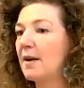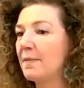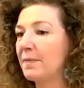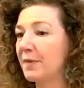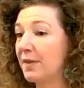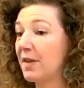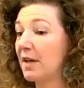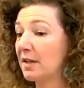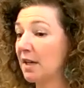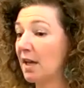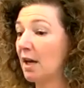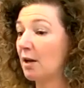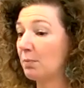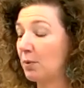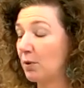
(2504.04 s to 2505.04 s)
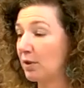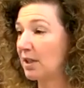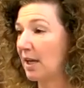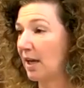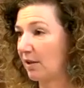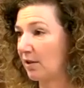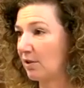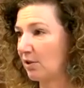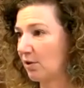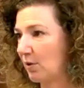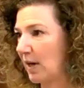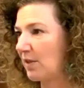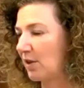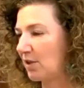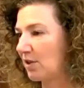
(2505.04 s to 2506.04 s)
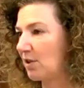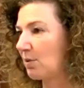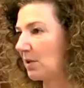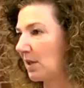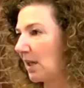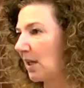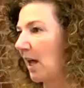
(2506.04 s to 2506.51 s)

that then get pulled together to create this 3D